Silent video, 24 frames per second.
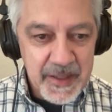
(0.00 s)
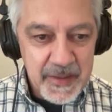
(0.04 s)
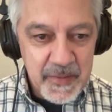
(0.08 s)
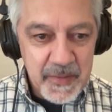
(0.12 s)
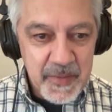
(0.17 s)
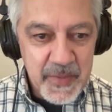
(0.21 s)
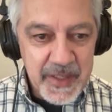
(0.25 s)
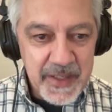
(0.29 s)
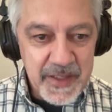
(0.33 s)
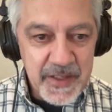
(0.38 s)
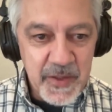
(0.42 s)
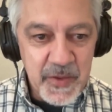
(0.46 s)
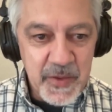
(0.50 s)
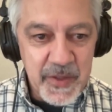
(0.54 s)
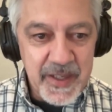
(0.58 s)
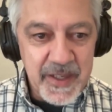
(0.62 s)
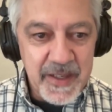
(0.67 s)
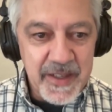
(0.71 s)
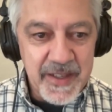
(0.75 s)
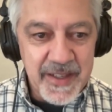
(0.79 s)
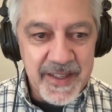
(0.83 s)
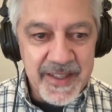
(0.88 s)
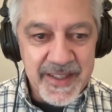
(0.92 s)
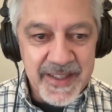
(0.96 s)
be doing
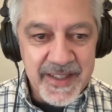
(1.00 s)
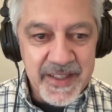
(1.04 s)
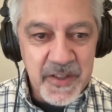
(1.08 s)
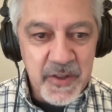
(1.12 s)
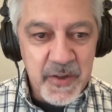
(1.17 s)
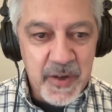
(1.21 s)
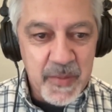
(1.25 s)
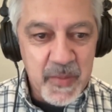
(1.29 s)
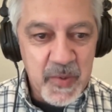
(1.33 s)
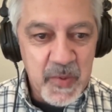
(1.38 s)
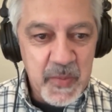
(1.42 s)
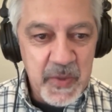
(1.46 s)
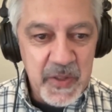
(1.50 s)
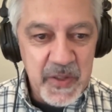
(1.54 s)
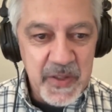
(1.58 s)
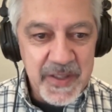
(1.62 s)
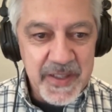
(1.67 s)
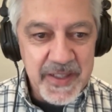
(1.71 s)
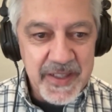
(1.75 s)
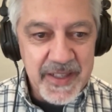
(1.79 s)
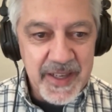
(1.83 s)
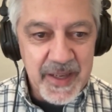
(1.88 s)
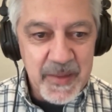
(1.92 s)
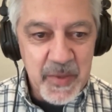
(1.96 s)
an
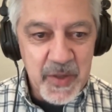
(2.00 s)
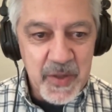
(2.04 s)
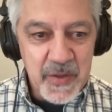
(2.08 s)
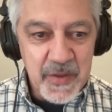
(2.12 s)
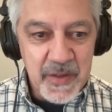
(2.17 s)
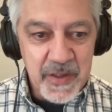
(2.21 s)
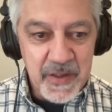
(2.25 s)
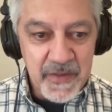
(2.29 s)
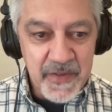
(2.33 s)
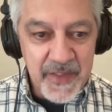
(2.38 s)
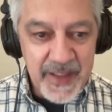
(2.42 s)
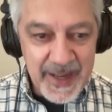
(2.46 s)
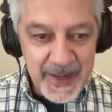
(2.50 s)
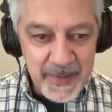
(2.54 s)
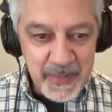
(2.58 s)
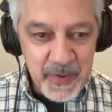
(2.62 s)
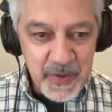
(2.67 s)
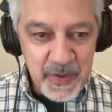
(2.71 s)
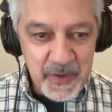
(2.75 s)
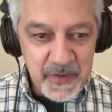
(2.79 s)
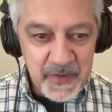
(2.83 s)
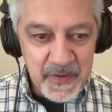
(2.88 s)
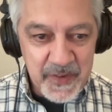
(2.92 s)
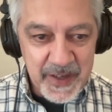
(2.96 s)
interoperability demo of that
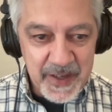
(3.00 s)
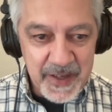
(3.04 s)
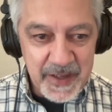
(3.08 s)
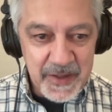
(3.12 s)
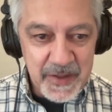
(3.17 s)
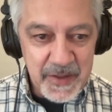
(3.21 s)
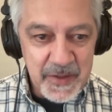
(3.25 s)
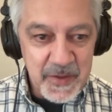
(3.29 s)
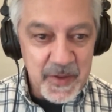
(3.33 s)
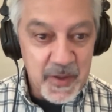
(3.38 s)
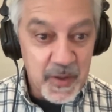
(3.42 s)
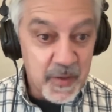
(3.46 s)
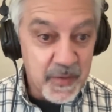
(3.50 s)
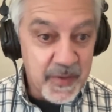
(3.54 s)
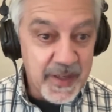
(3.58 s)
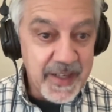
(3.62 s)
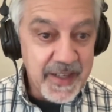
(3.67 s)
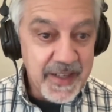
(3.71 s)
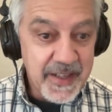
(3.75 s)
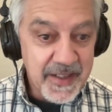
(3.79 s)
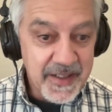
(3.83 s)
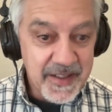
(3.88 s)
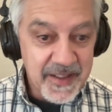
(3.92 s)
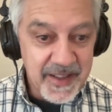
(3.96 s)
profile
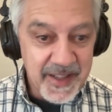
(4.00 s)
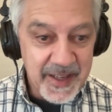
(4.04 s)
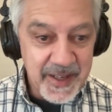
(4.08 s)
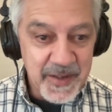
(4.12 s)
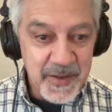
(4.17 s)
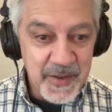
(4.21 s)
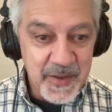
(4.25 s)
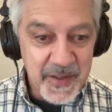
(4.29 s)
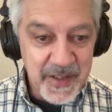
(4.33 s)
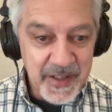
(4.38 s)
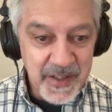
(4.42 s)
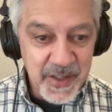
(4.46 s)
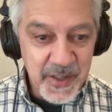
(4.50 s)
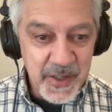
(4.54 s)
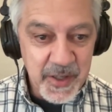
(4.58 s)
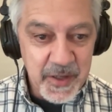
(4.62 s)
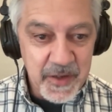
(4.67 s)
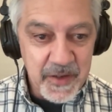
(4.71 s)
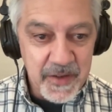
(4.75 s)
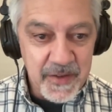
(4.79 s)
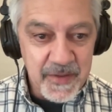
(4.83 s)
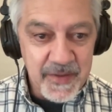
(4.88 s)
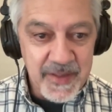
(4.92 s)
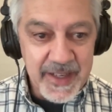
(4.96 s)
already later this
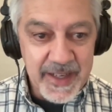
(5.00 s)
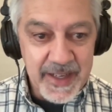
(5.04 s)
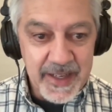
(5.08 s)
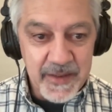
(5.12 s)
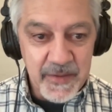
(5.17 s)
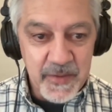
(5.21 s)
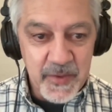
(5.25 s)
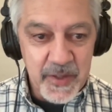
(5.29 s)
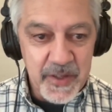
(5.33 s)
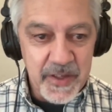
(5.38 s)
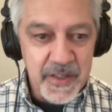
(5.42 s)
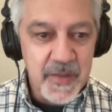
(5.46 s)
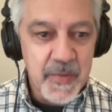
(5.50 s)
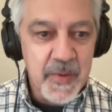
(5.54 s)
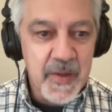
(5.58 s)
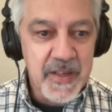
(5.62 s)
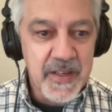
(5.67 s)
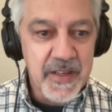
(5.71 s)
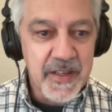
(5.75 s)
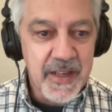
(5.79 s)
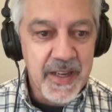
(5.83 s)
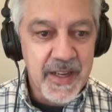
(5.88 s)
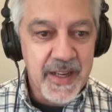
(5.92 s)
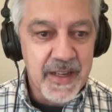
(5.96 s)
year, and we're
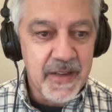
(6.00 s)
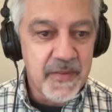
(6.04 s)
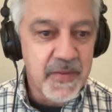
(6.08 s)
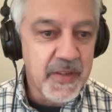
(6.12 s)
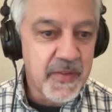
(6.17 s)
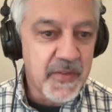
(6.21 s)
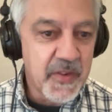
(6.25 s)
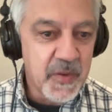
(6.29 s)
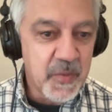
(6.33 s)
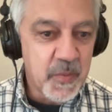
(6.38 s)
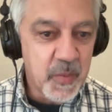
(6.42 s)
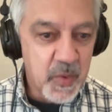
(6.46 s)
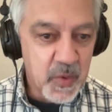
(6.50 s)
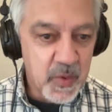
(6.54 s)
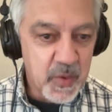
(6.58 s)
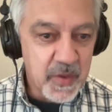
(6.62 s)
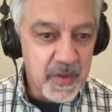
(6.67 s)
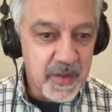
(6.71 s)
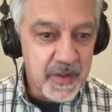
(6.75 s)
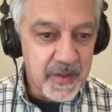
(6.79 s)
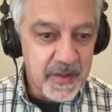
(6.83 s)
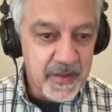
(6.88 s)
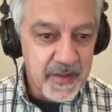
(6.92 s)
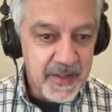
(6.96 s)
expecting to have even
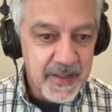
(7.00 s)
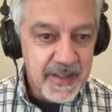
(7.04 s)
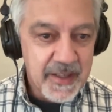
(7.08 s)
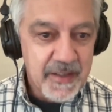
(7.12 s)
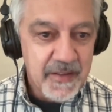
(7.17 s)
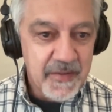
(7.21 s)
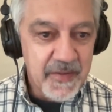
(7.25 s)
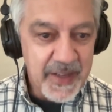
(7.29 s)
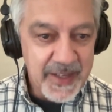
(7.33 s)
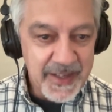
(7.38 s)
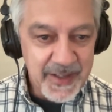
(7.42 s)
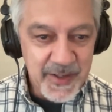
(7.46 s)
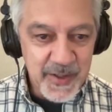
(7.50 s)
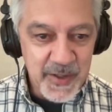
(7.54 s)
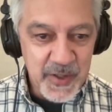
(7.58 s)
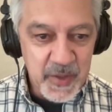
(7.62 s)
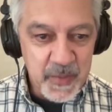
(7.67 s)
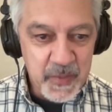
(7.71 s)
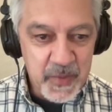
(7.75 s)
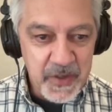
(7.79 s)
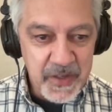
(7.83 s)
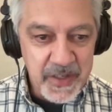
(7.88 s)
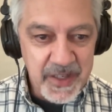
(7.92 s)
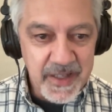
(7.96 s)
more vendors
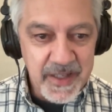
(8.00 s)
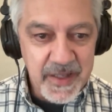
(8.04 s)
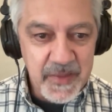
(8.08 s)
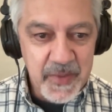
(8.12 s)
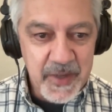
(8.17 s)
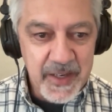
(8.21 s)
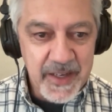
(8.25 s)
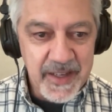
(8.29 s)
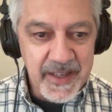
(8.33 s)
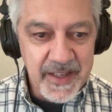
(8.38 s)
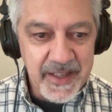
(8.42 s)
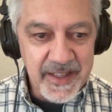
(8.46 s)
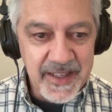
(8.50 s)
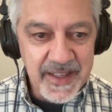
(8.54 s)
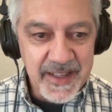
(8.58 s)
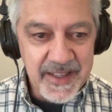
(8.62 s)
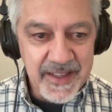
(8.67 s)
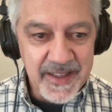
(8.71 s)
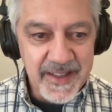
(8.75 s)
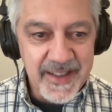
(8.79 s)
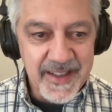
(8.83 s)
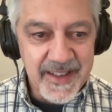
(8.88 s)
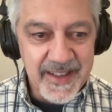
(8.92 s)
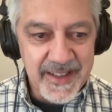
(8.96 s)
participating
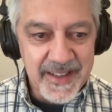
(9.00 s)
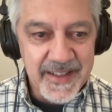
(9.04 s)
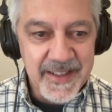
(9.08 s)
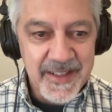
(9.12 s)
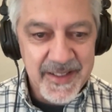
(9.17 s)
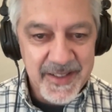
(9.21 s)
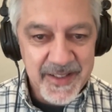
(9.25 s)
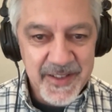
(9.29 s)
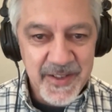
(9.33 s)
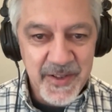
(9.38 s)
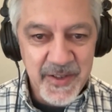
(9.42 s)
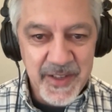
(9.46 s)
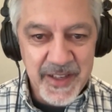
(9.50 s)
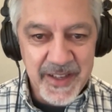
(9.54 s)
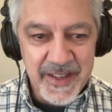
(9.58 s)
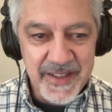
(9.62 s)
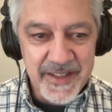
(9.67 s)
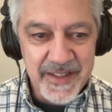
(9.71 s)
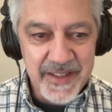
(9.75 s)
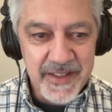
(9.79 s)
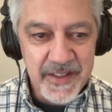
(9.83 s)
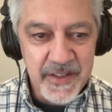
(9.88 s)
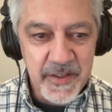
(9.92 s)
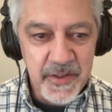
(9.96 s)
in that. So
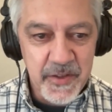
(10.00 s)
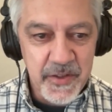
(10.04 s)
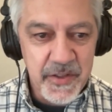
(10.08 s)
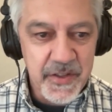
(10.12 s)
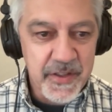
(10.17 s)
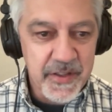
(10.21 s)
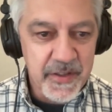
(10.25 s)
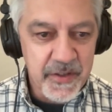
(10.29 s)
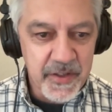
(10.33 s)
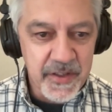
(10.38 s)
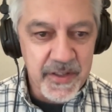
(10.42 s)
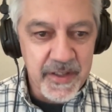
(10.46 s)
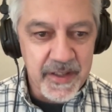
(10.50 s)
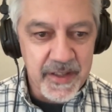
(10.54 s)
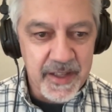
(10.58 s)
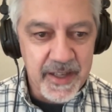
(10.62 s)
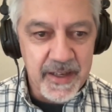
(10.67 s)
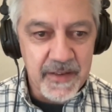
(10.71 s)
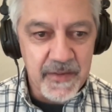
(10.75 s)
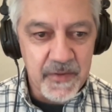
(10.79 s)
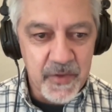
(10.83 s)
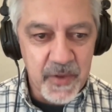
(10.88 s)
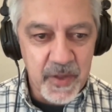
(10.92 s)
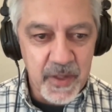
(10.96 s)
yeah, there's a lot
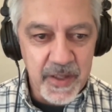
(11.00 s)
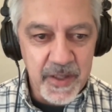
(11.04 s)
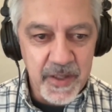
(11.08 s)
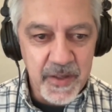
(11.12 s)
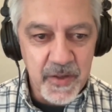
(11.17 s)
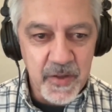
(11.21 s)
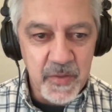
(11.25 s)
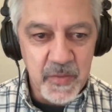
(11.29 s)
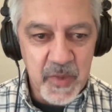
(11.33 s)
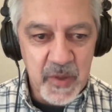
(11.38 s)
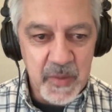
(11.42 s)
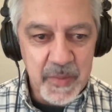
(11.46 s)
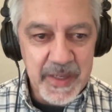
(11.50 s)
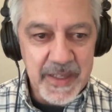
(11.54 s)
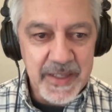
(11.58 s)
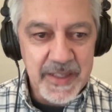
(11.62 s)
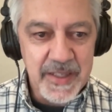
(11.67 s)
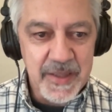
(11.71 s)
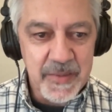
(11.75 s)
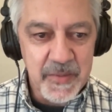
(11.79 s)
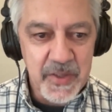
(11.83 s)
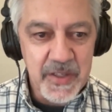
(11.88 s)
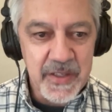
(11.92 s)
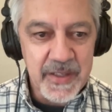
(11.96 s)
of really good
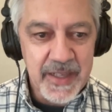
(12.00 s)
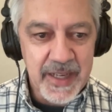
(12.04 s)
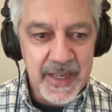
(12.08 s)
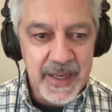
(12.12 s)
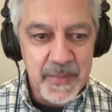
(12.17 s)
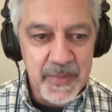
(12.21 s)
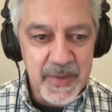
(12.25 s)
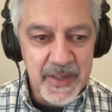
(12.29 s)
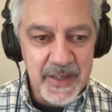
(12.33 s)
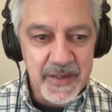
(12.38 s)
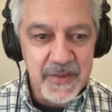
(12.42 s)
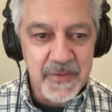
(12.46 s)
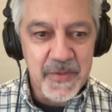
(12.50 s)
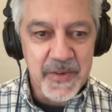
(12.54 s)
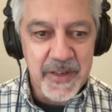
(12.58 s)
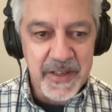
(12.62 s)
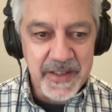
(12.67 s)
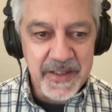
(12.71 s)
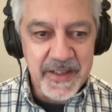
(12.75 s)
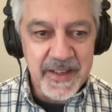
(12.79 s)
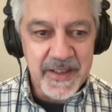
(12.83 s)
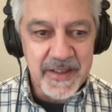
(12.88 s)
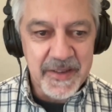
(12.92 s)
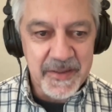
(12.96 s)
momentum happening
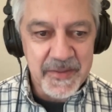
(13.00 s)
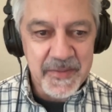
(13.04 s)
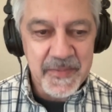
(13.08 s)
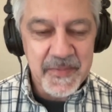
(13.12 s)
right now.